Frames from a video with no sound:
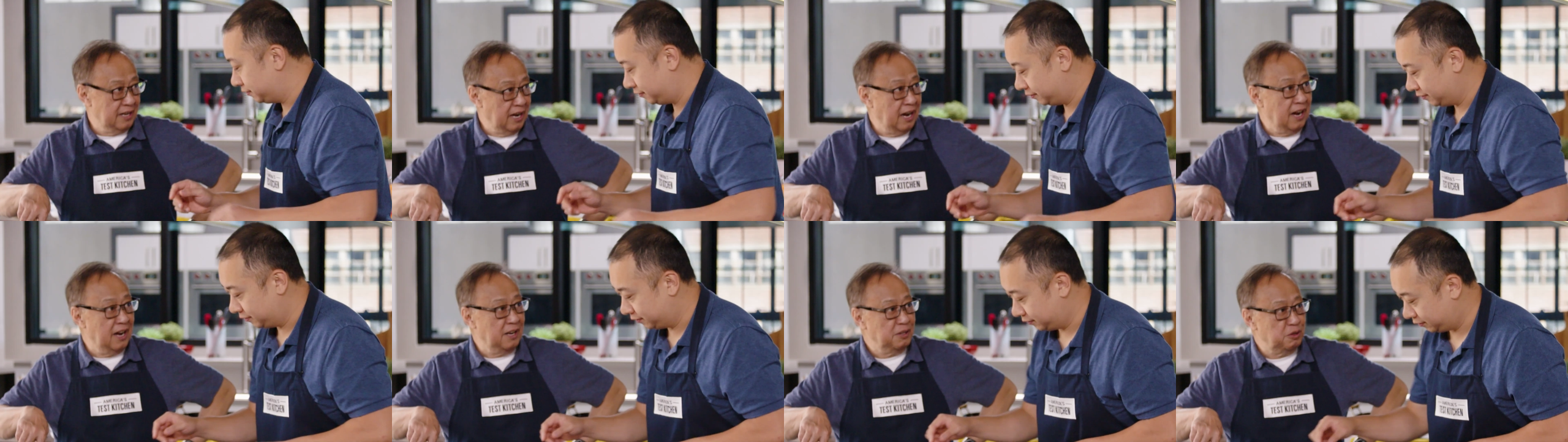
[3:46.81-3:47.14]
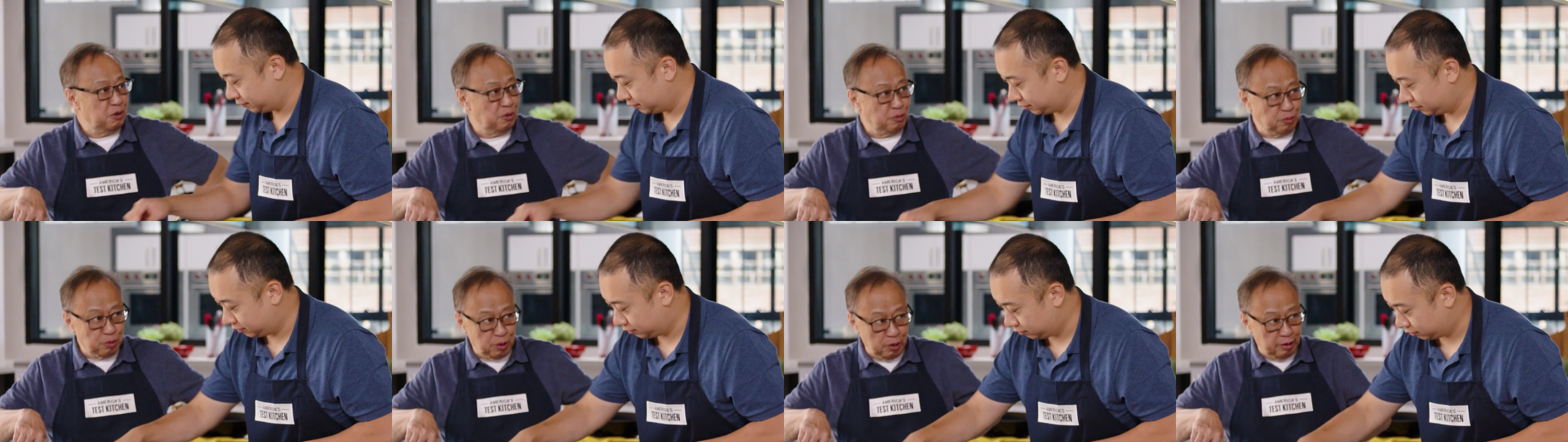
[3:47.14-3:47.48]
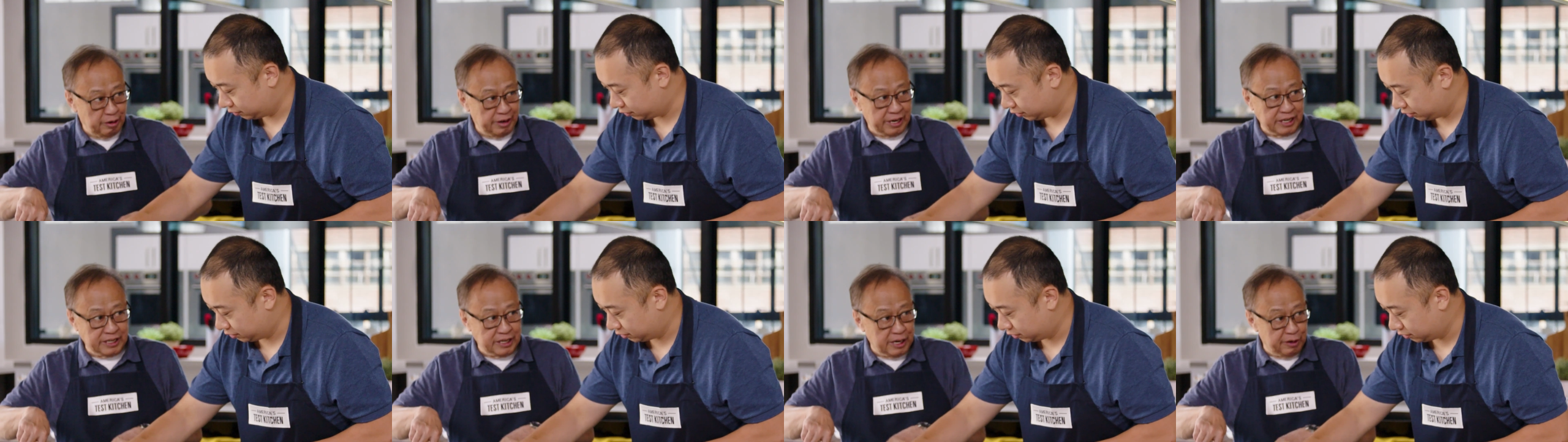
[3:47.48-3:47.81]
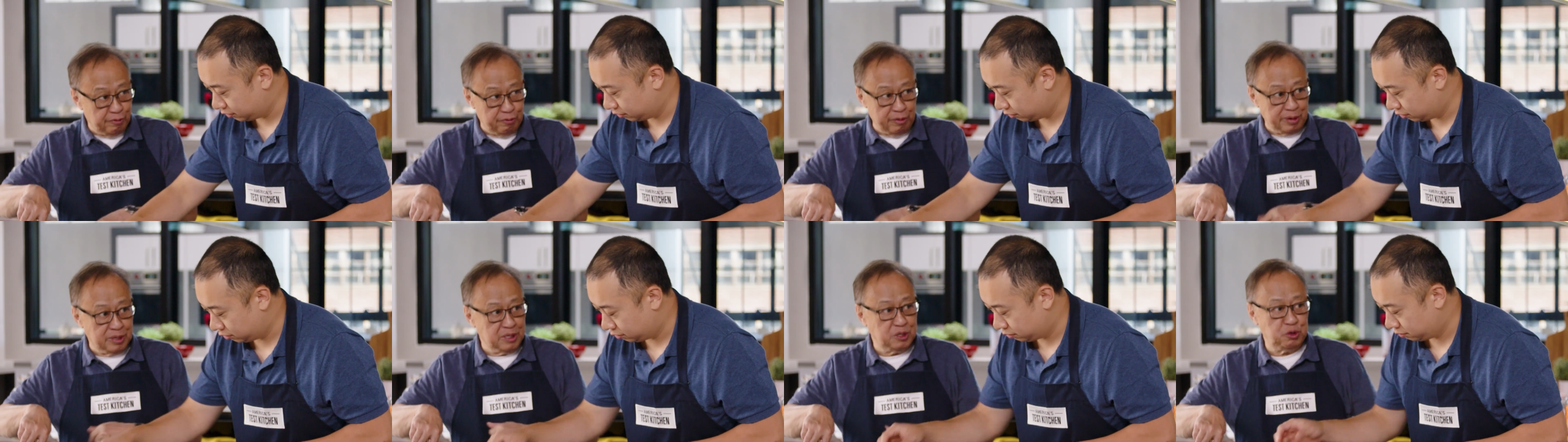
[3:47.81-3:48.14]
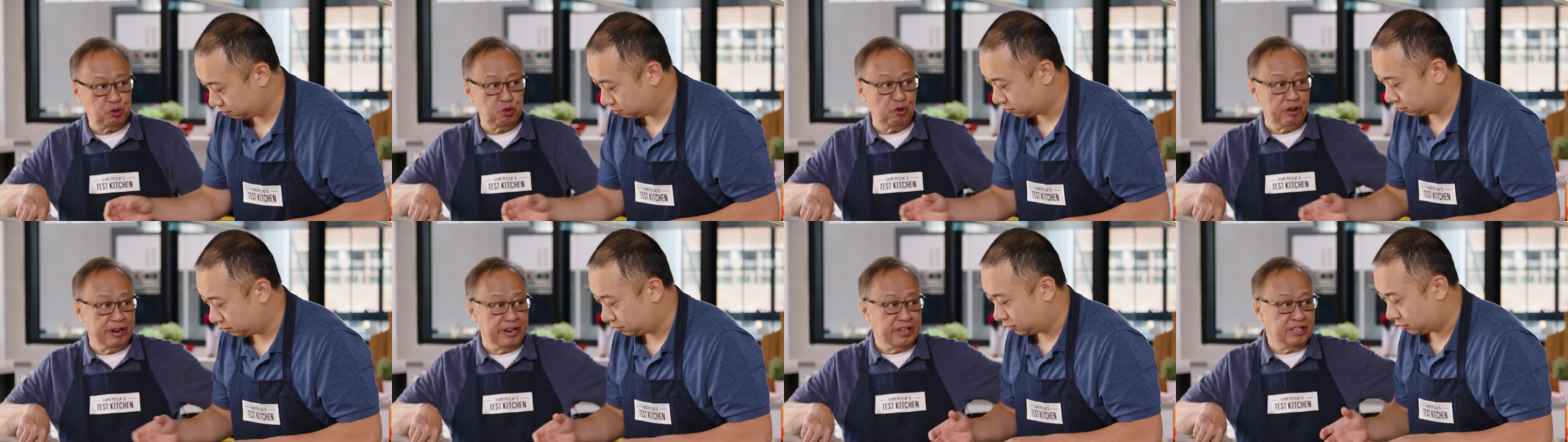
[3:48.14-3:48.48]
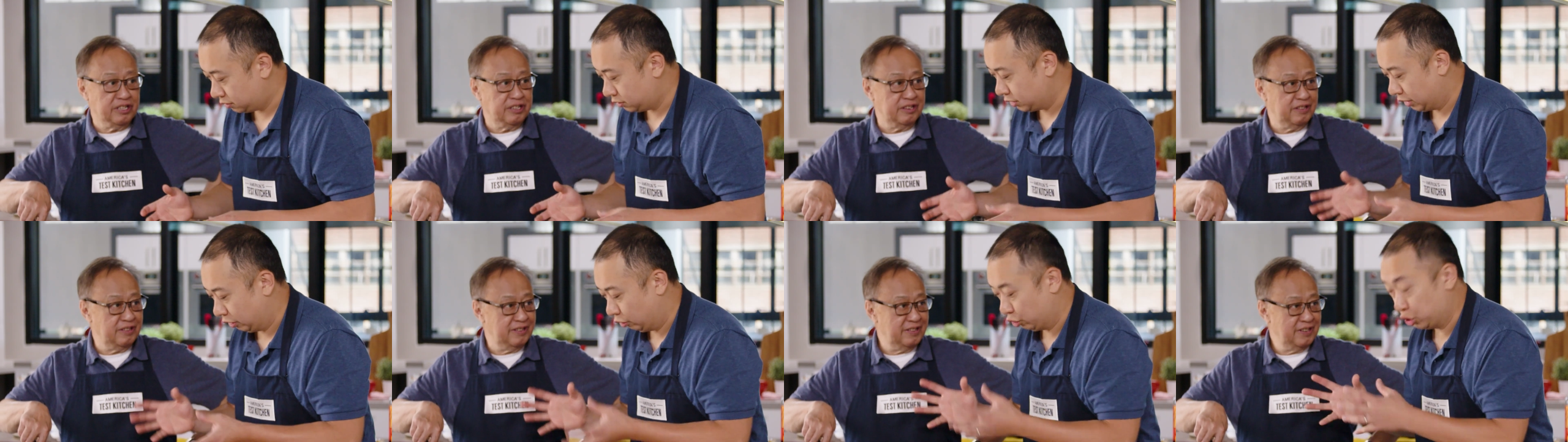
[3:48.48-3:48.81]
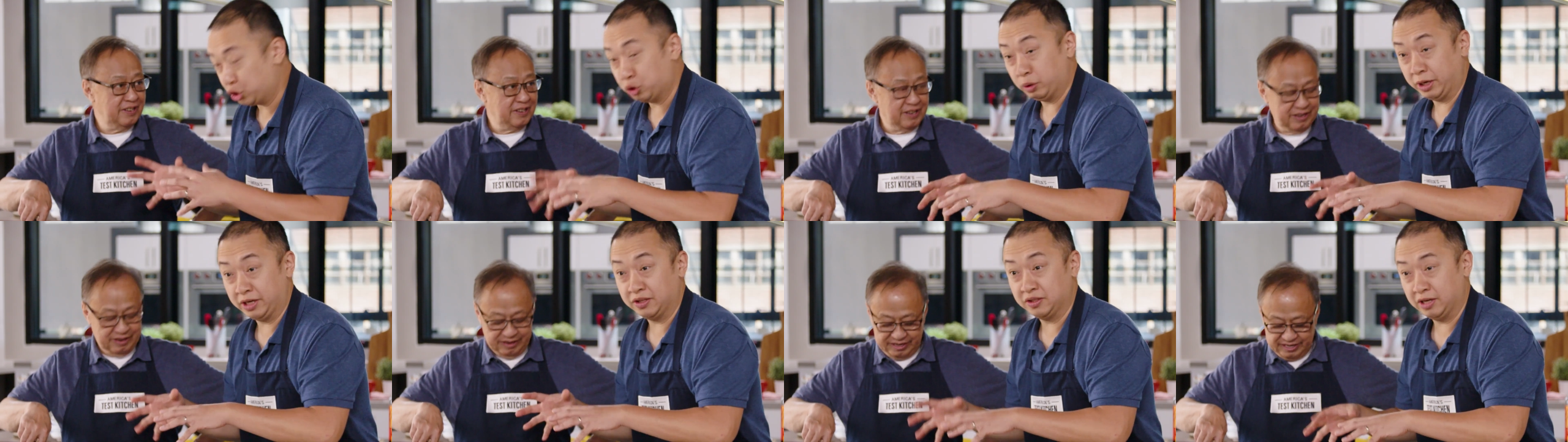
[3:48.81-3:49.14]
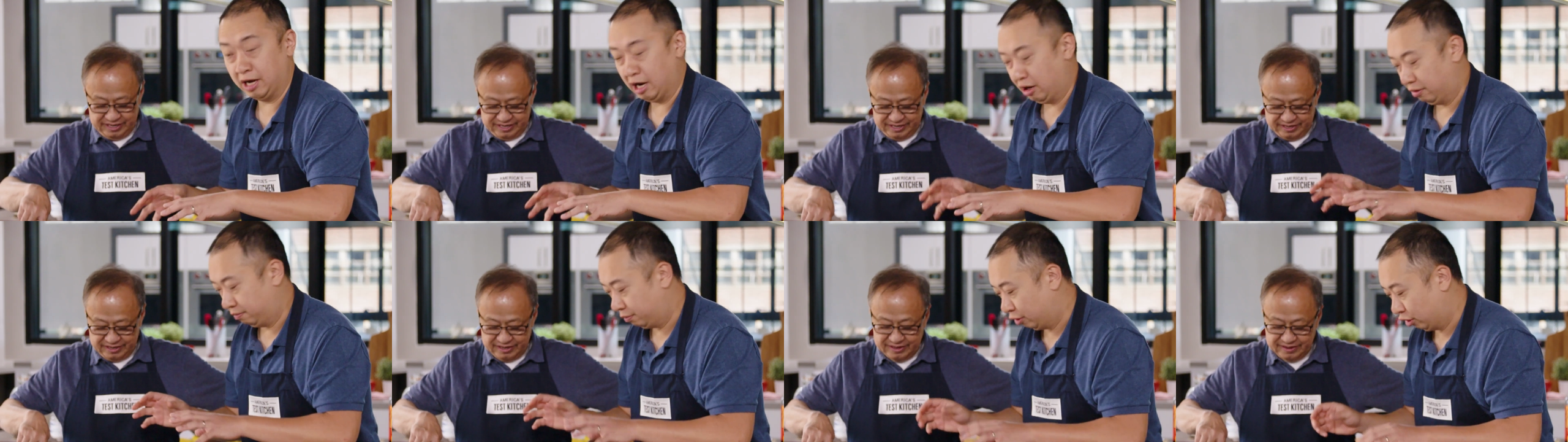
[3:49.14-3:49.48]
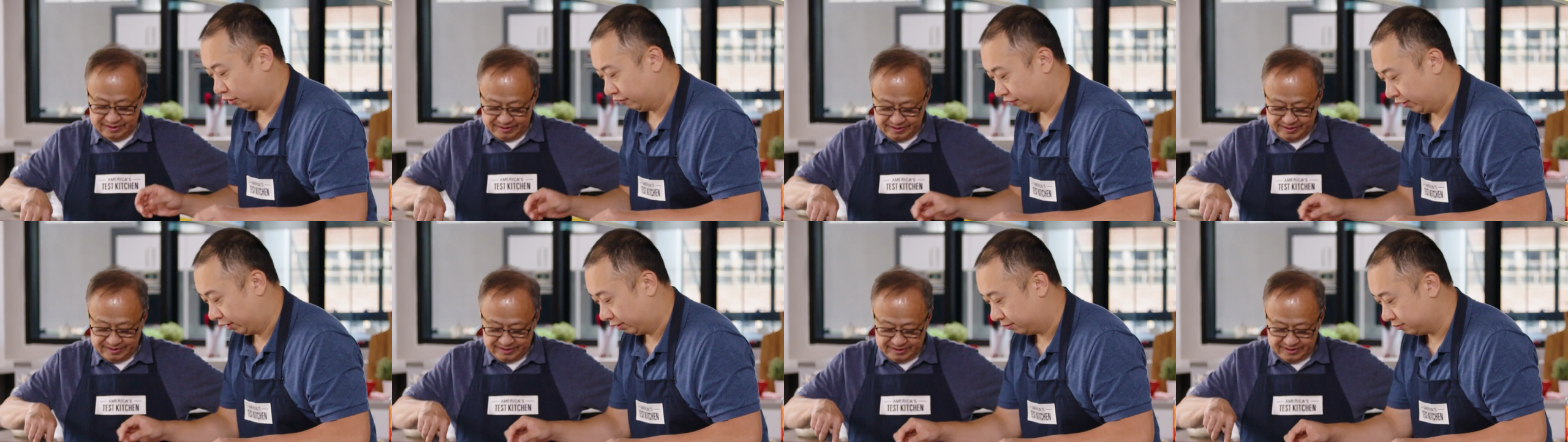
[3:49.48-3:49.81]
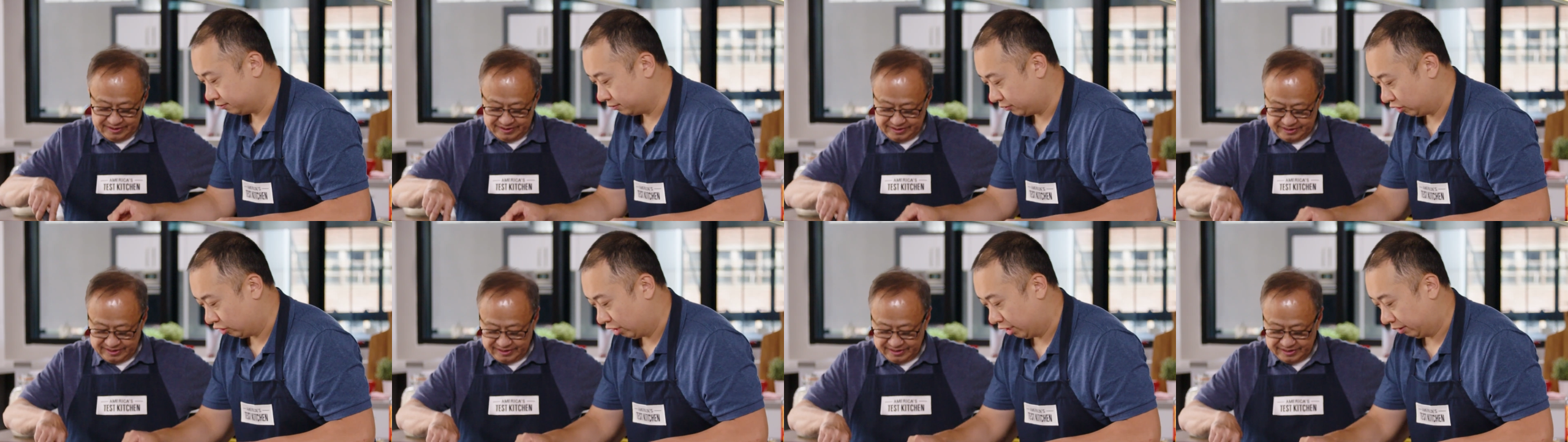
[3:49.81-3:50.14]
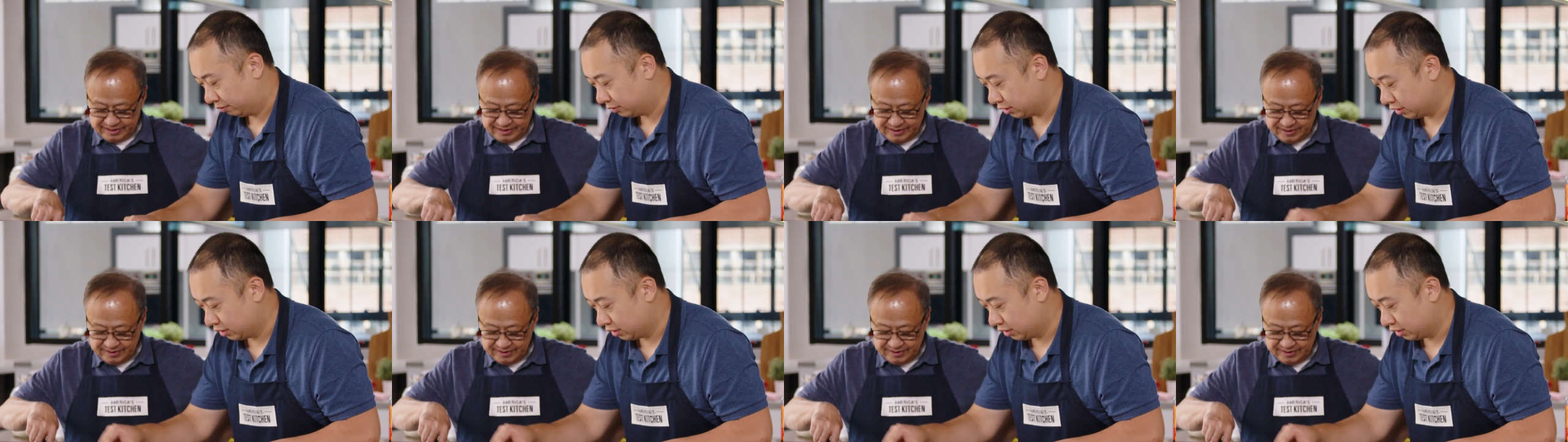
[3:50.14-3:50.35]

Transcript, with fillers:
Speaker 1: Yeah, don't worry, it will shrink. It will shrink down, perfect, great.